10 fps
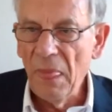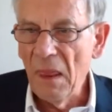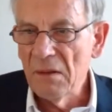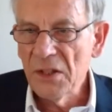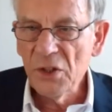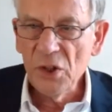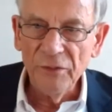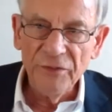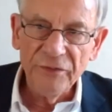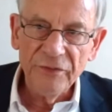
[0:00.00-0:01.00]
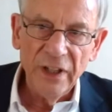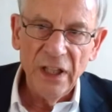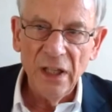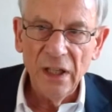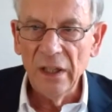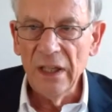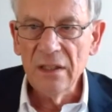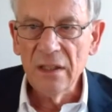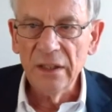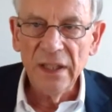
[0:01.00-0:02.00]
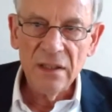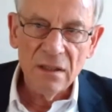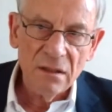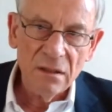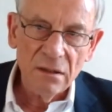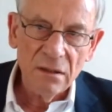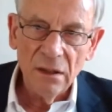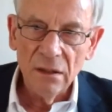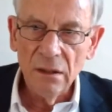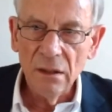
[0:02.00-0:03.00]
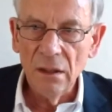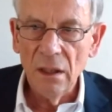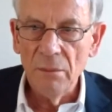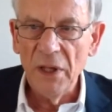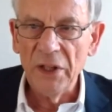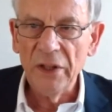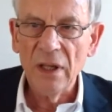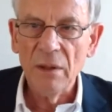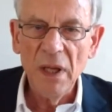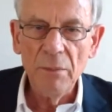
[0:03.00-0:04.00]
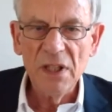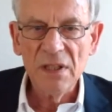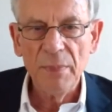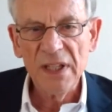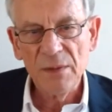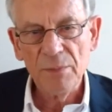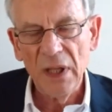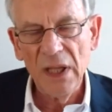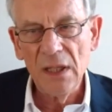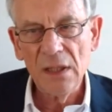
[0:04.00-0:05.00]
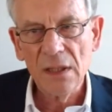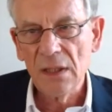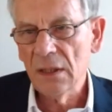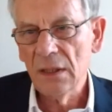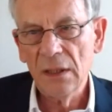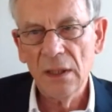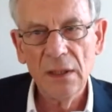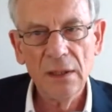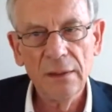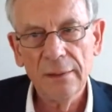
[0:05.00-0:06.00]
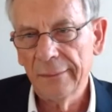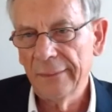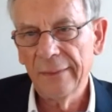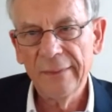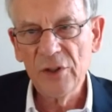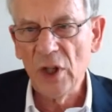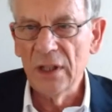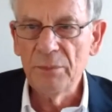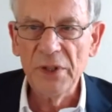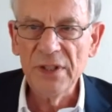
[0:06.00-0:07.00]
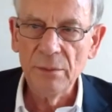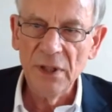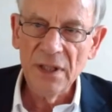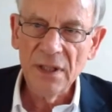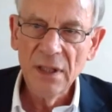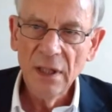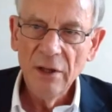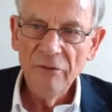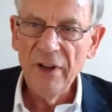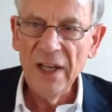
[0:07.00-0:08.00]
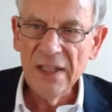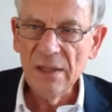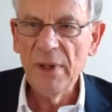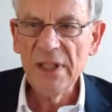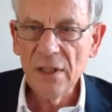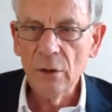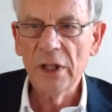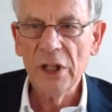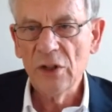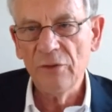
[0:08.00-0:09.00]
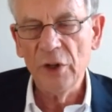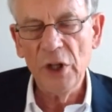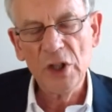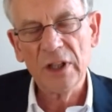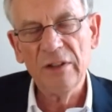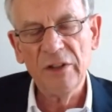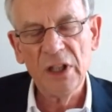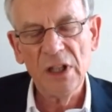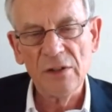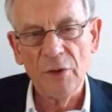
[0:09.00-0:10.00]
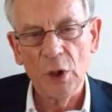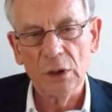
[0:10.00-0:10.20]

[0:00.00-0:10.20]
software, internet, America may be the best place. The general principle is find the best location for each activity in the world.